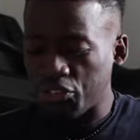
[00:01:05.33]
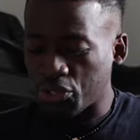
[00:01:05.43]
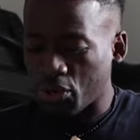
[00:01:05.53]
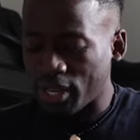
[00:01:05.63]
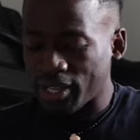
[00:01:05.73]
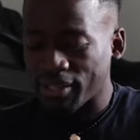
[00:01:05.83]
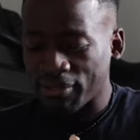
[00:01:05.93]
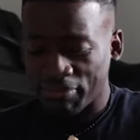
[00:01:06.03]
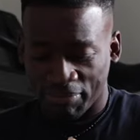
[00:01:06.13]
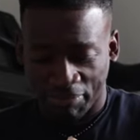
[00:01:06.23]
enjoyed
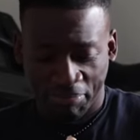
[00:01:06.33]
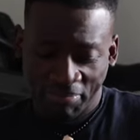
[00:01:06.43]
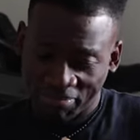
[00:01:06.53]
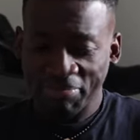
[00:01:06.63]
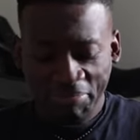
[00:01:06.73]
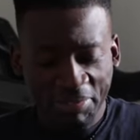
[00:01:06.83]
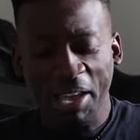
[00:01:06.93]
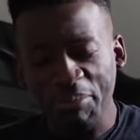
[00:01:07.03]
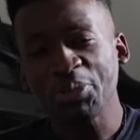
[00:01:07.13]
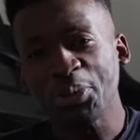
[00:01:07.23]

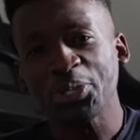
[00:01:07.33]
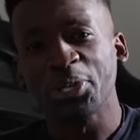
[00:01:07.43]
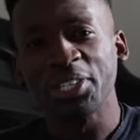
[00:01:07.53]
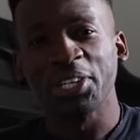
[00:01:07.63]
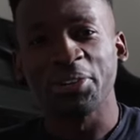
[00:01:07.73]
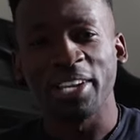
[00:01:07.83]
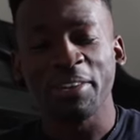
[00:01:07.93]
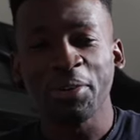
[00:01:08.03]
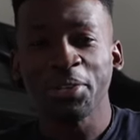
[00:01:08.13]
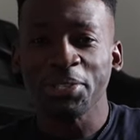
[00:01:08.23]
them to a certain
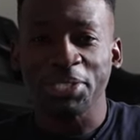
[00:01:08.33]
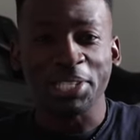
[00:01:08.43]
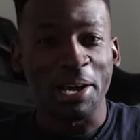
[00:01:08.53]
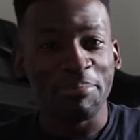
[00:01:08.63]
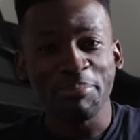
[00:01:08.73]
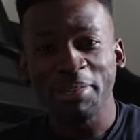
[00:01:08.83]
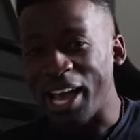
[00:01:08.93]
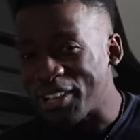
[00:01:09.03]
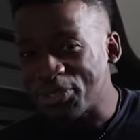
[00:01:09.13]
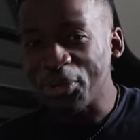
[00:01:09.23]
degree, some
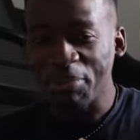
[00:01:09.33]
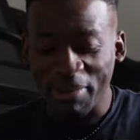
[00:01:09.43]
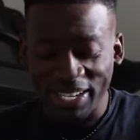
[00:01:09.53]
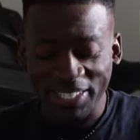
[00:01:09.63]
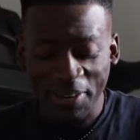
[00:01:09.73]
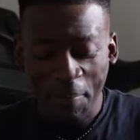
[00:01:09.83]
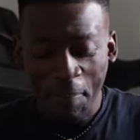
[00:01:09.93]
not so much,